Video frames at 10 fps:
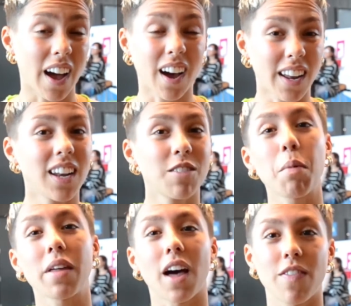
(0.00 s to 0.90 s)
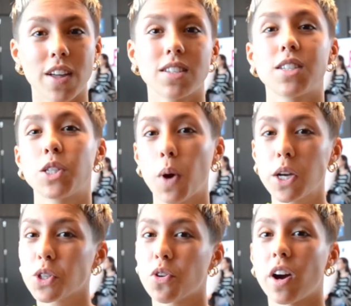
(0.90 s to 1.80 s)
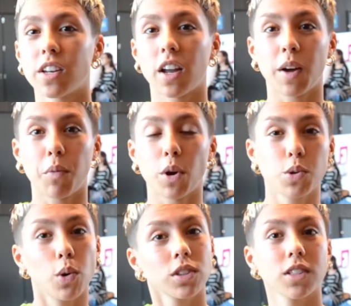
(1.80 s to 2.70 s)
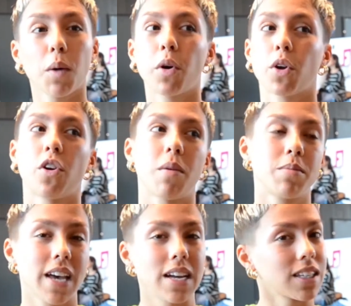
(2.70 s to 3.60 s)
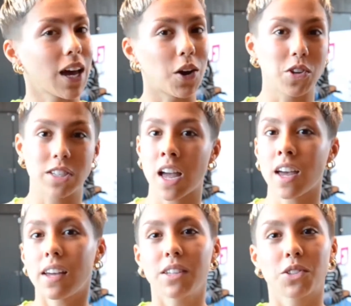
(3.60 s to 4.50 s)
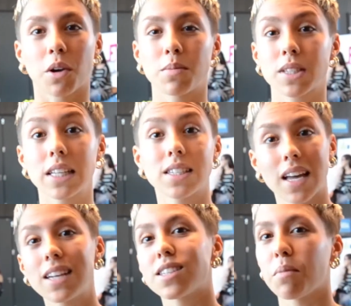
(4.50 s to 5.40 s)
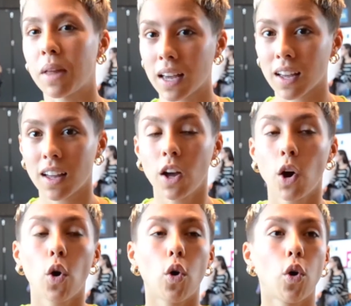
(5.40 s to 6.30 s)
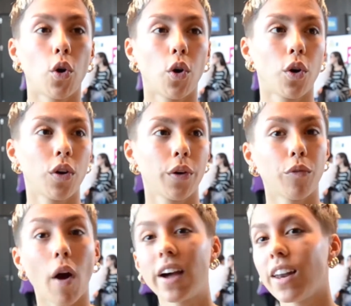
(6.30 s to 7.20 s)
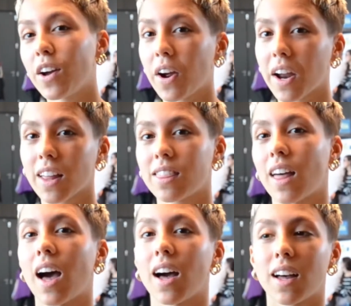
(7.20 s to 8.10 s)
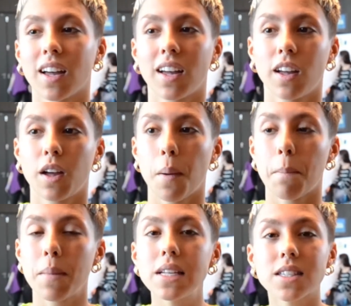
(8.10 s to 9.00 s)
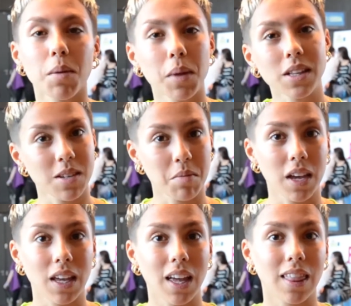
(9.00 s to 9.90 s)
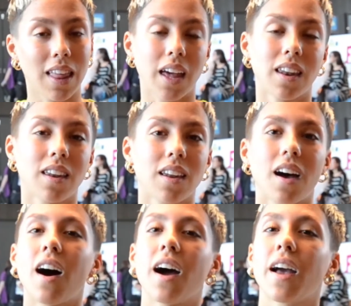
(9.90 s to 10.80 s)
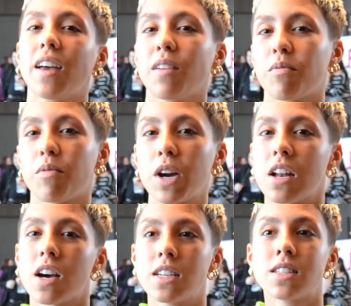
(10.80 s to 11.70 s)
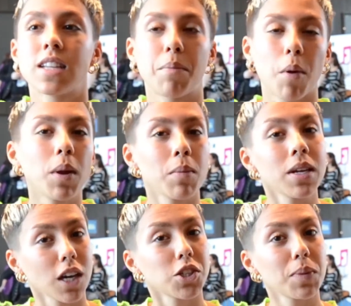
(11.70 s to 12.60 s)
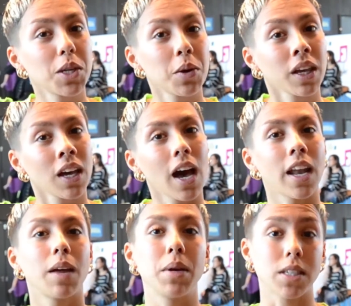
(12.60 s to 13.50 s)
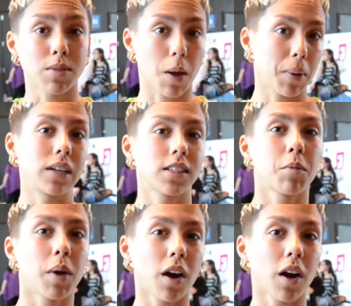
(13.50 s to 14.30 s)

kind of live by that. If there's a situation, or I want to talk to someone, or I'm scared to get on the stage, or I'm scared to say something, or write a lyric that means something to me, then I realise that probably means I should be doing it, and it means I'm stepping outside of my